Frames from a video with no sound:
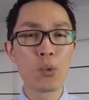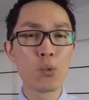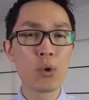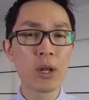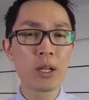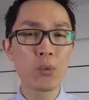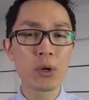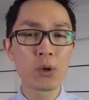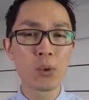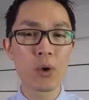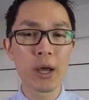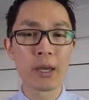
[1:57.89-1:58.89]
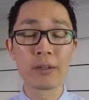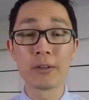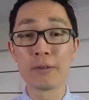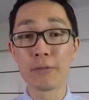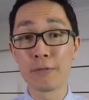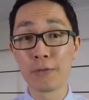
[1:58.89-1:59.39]
rarely
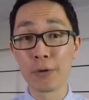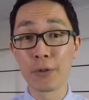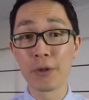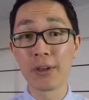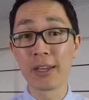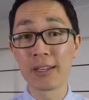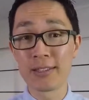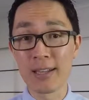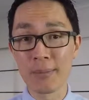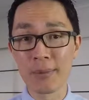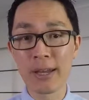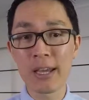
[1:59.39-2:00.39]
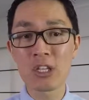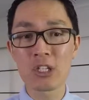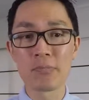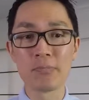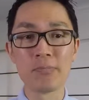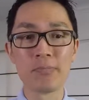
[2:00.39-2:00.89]
requiring further
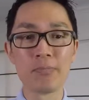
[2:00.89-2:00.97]
examination.